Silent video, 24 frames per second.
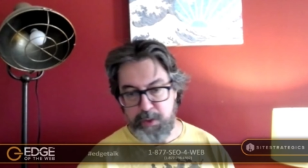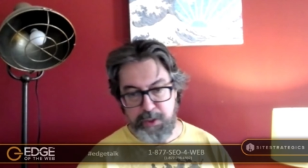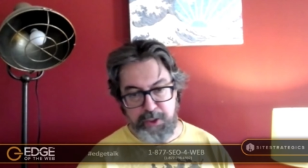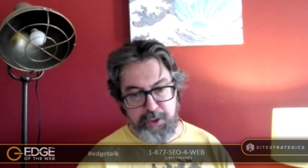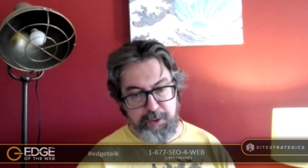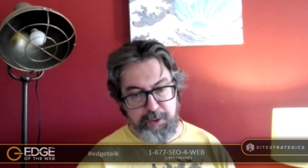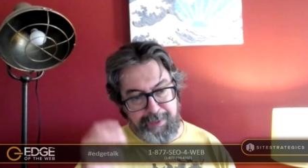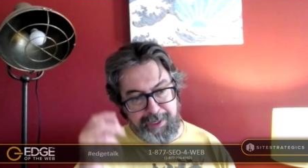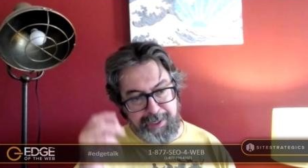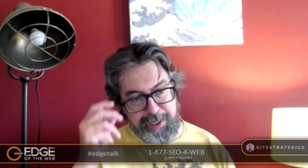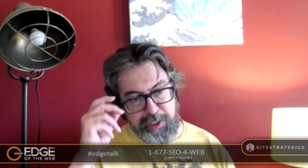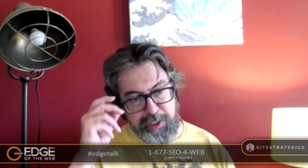
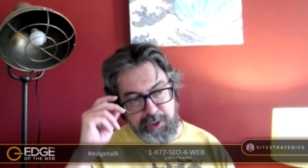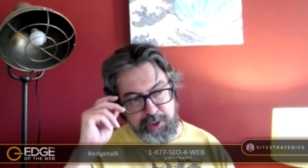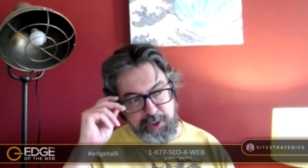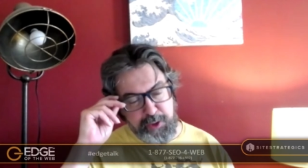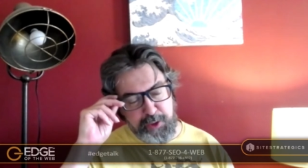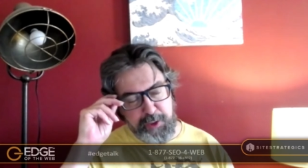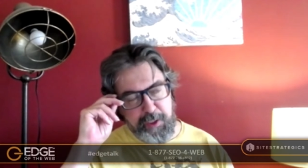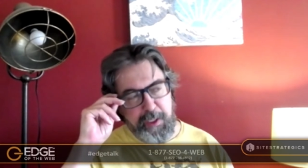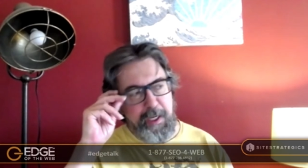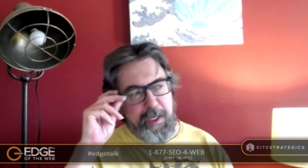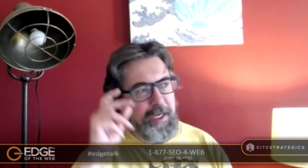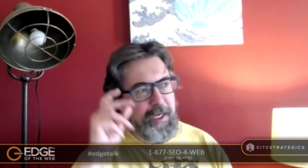which
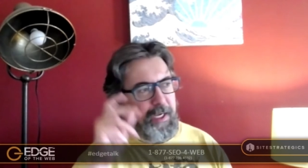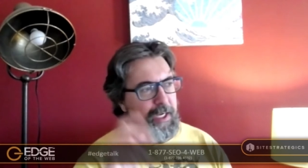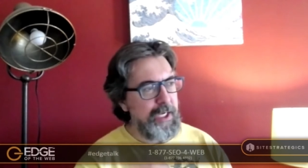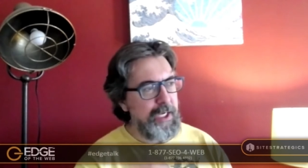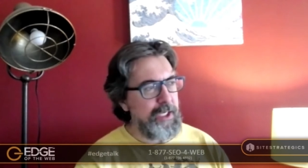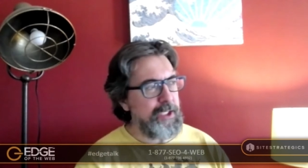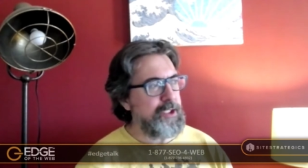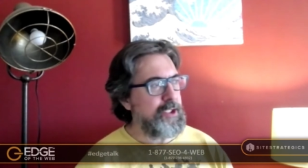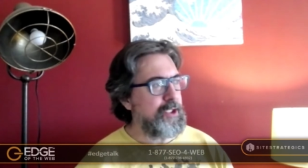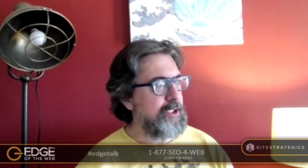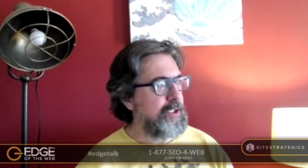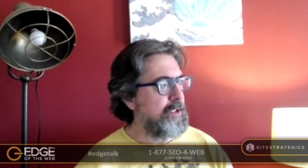means
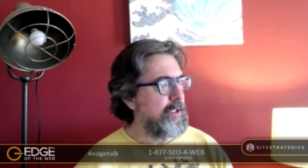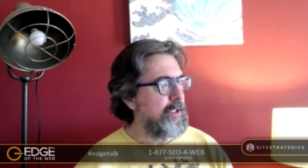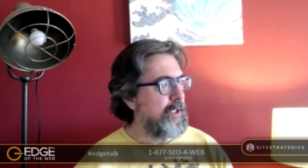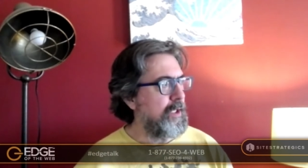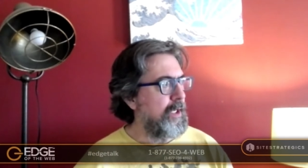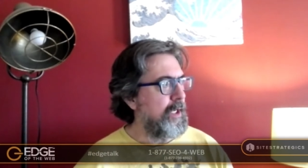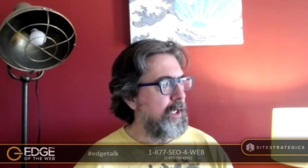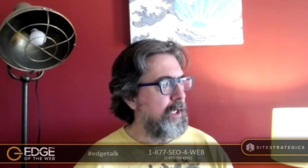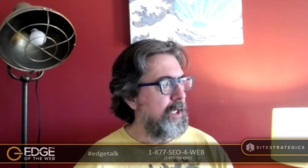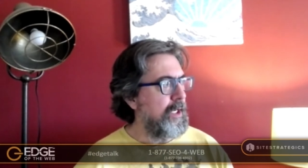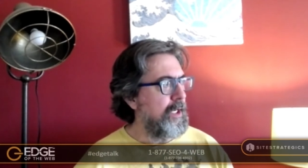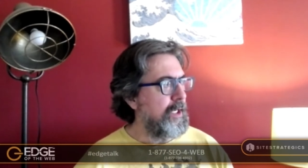
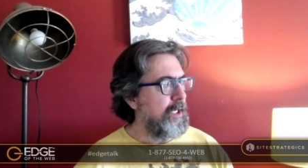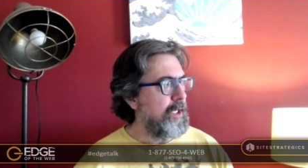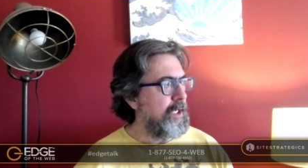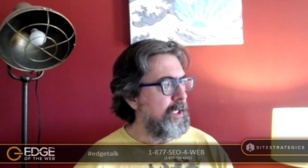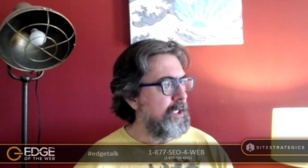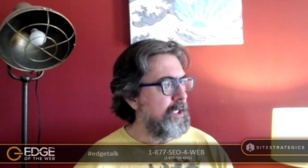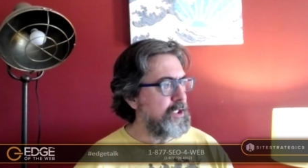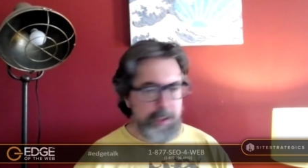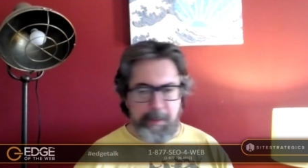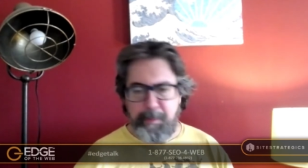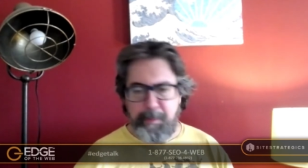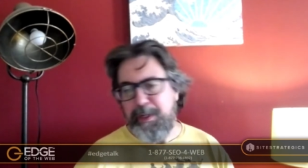it's
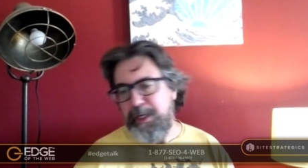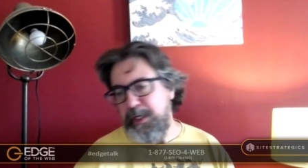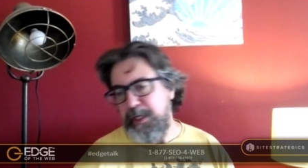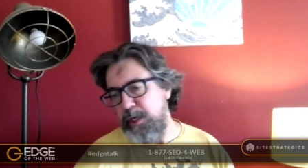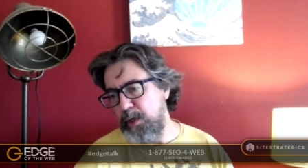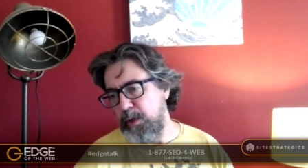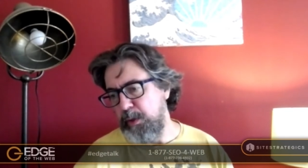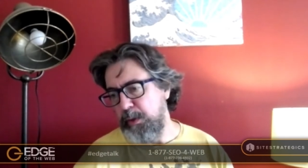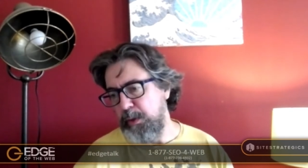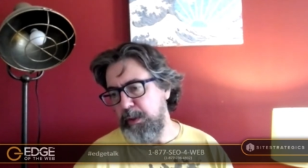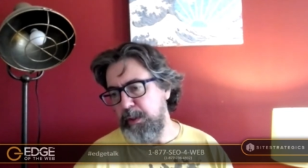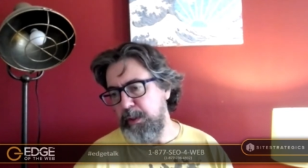something
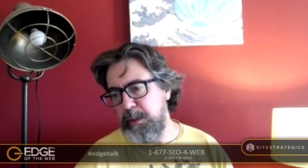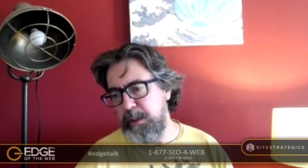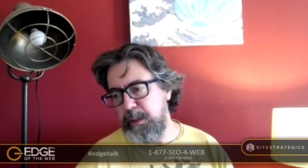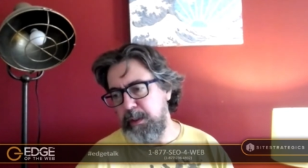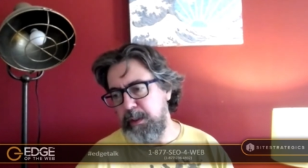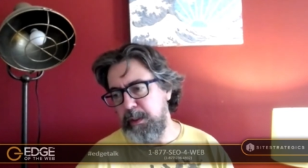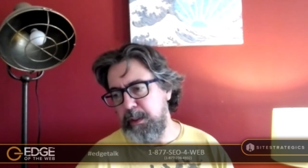new.